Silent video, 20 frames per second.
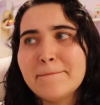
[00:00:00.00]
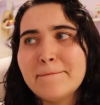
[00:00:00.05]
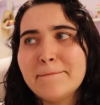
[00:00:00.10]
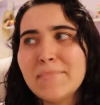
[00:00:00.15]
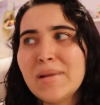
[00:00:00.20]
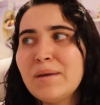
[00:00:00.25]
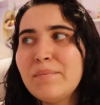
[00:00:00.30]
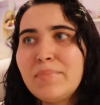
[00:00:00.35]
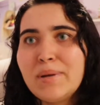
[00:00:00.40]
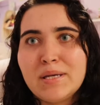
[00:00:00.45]

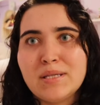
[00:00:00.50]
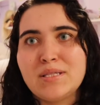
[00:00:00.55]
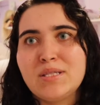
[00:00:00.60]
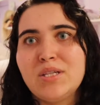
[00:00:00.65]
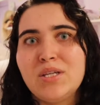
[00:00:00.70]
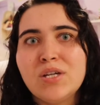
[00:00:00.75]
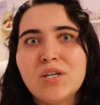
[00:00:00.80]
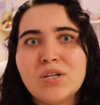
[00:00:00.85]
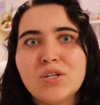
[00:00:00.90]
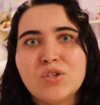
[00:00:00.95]
my best
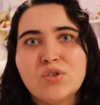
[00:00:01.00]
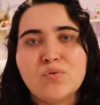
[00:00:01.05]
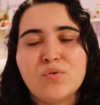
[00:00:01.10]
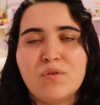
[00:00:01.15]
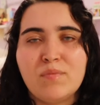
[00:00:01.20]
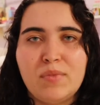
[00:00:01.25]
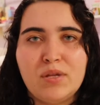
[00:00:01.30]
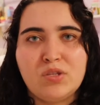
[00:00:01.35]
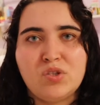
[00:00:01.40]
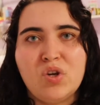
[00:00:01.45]
years
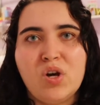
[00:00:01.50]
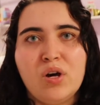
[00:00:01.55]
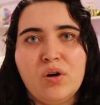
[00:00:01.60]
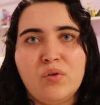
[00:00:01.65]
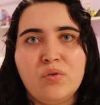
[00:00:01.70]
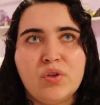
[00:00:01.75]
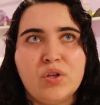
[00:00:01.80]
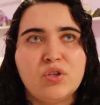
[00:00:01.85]
with mental health.